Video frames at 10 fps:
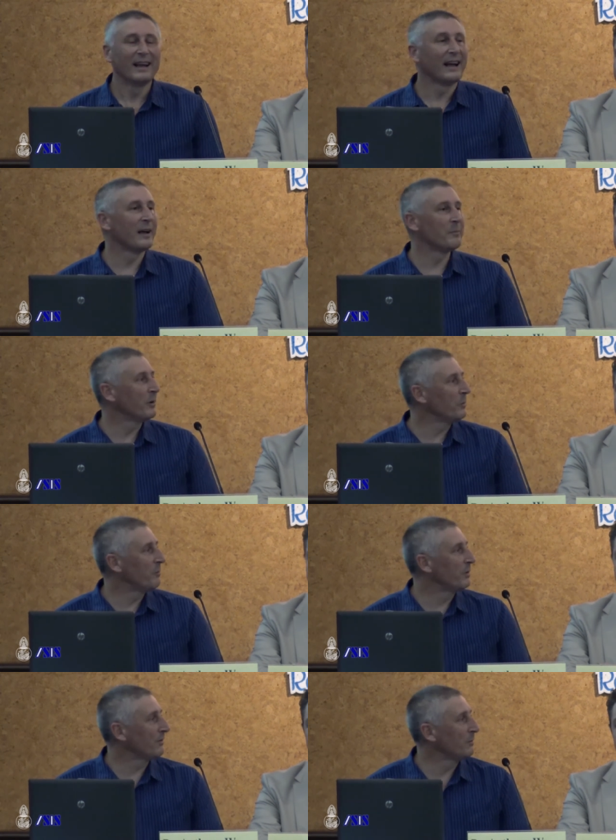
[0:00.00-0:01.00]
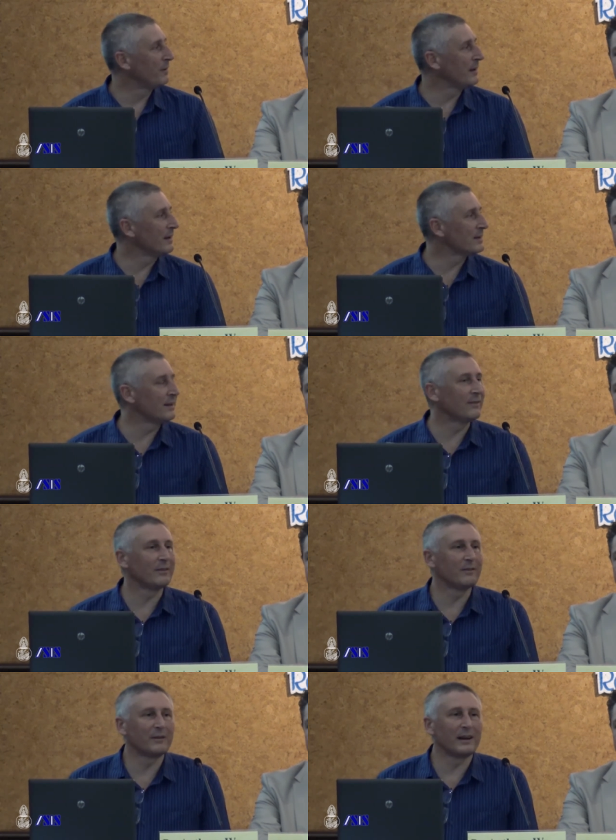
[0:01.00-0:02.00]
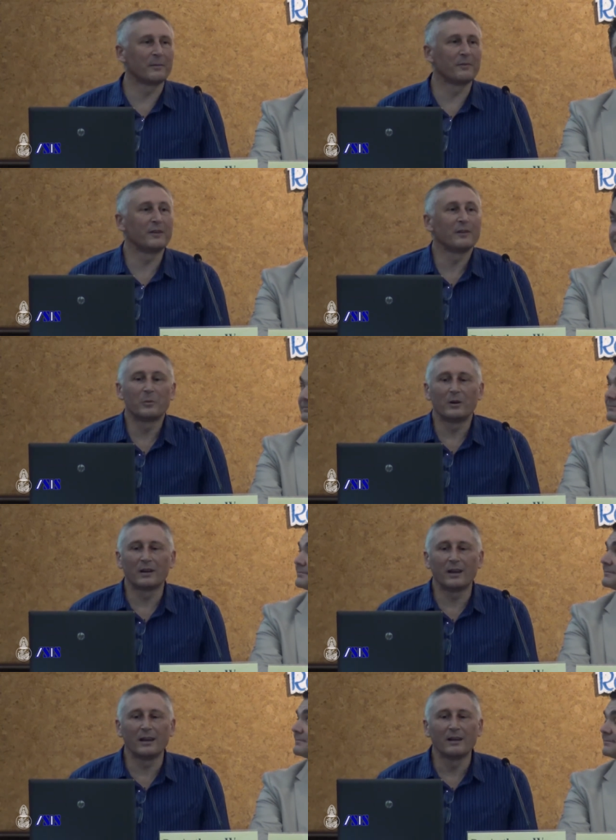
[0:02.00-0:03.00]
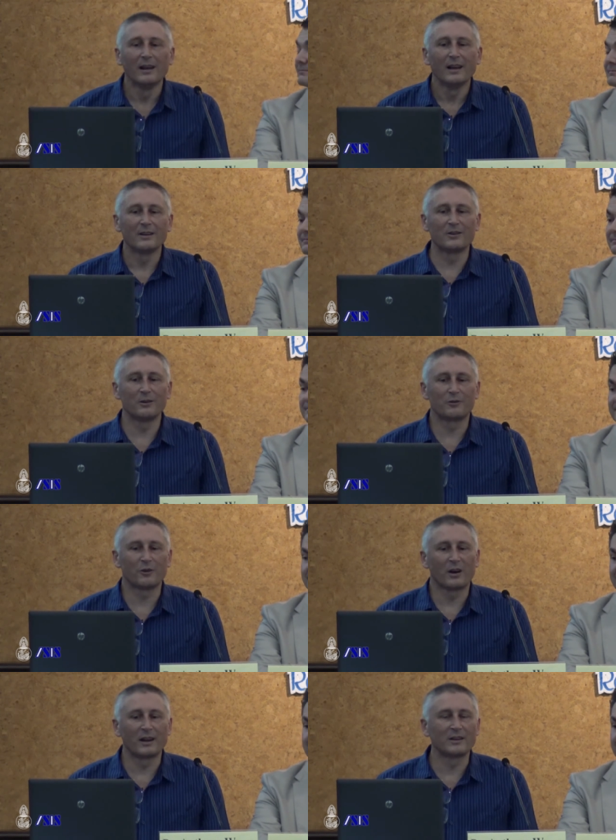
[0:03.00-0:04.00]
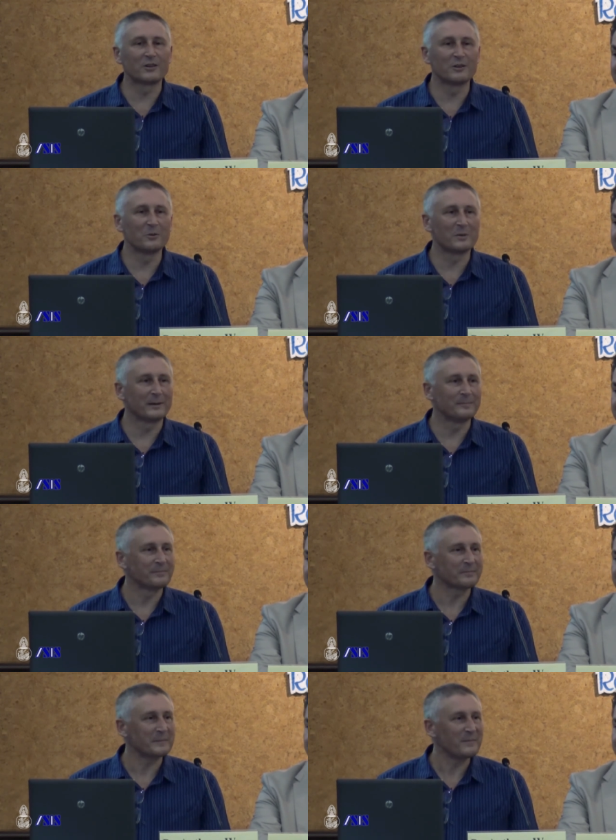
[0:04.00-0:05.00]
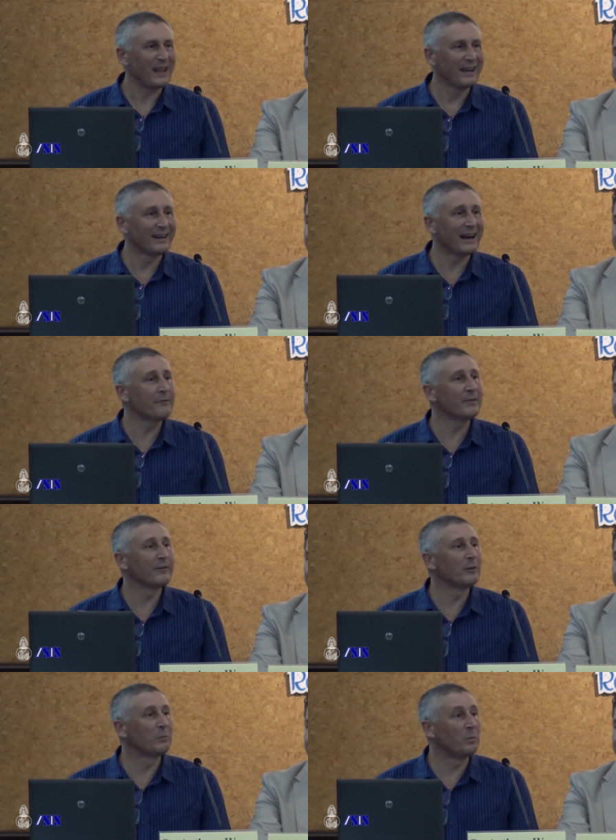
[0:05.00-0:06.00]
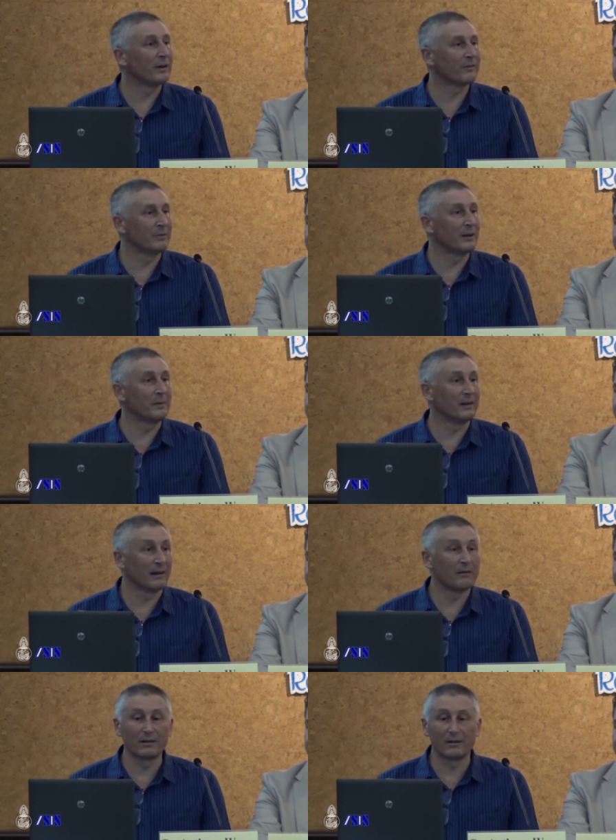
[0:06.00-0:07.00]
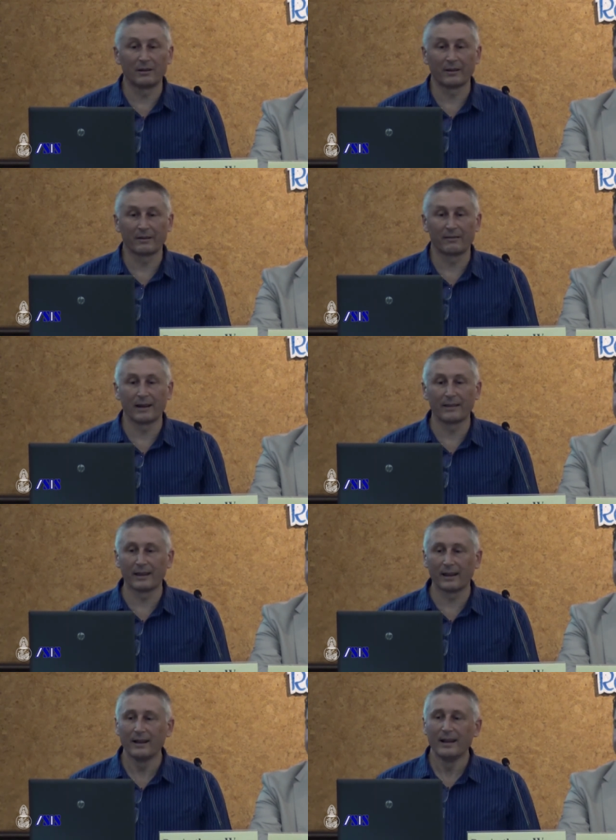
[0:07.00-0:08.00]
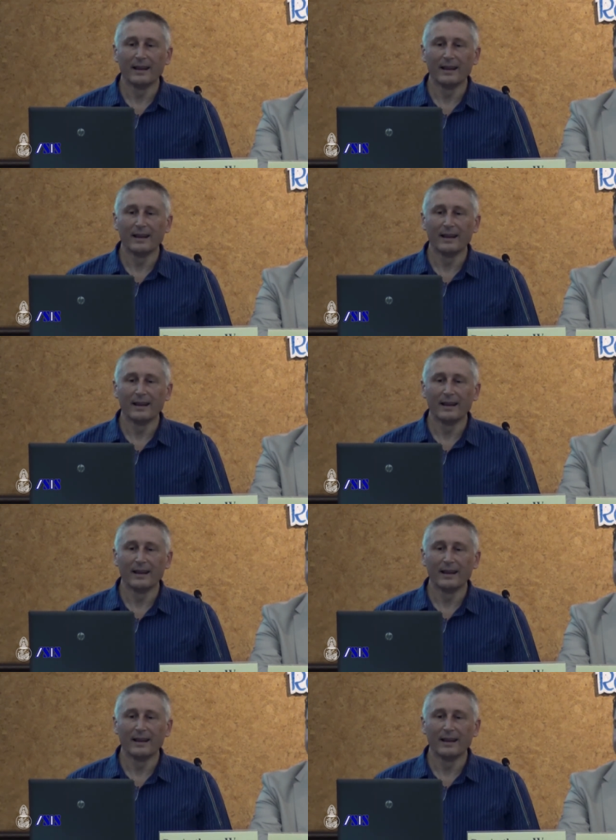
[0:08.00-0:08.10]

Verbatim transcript: but we've put some fairly extensive field work in to trying to unravel what's really going on the ground there,